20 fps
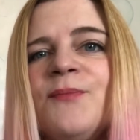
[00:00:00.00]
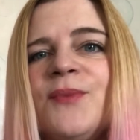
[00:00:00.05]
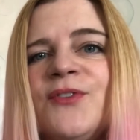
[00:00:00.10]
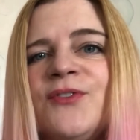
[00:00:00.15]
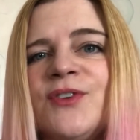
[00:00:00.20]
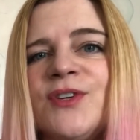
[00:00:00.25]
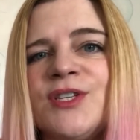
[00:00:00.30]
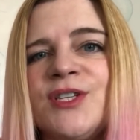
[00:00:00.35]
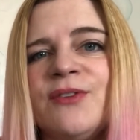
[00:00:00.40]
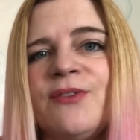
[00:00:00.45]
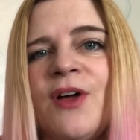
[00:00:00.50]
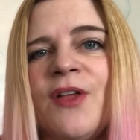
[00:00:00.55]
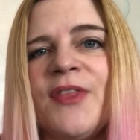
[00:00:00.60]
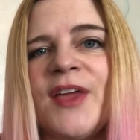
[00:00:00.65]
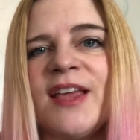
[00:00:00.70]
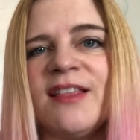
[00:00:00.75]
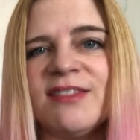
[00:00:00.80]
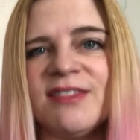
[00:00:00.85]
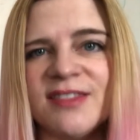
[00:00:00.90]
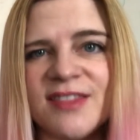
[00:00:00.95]
First of all,
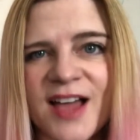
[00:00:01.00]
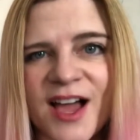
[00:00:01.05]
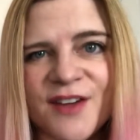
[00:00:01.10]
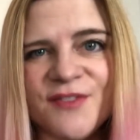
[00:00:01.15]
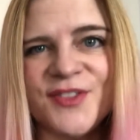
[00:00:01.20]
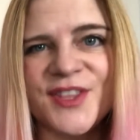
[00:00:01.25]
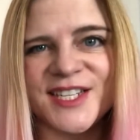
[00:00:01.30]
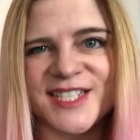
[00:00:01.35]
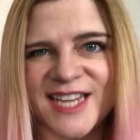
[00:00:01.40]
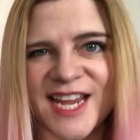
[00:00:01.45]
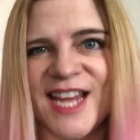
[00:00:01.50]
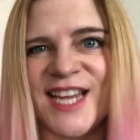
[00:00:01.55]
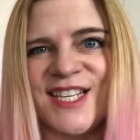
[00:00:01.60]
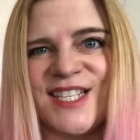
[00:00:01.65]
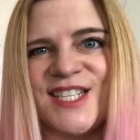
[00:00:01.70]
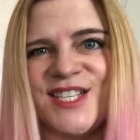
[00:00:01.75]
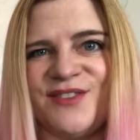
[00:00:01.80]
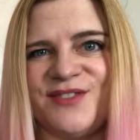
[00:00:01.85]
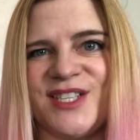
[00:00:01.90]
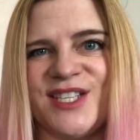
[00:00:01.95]
they loved the
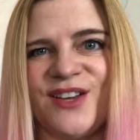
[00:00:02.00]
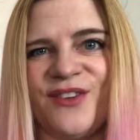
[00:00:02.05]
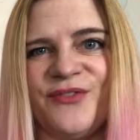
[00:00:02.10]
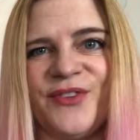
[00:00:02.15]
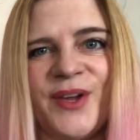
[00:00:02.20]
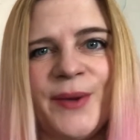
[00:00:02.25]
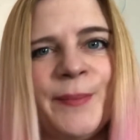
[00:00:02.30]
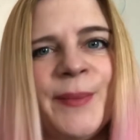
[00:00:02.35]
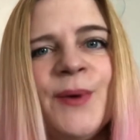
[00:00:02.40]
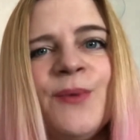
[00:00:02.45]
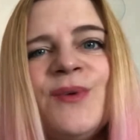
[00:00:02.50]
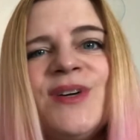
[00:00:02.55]
taste of silphium.